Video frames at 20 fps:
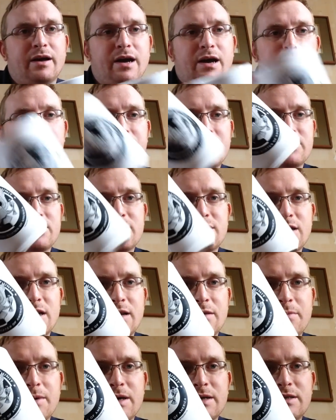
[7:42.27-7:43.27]
I'll be able to sell
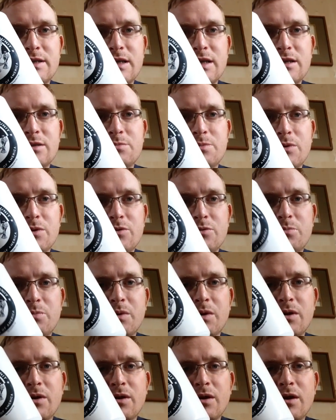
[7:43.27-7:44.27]
it in my antiques booth,
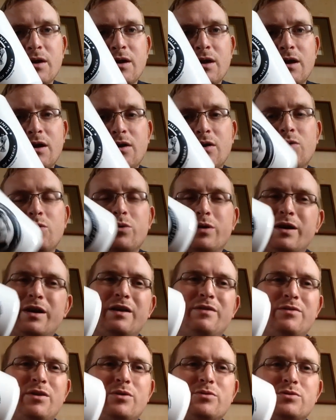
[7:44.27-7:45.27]
but
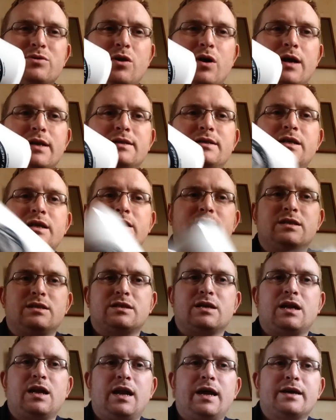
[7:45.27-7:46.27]
even though it's not antiques, it's
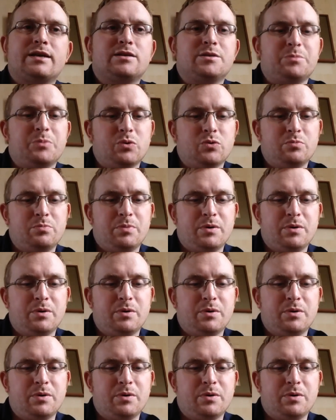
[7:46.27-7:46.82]
collectible.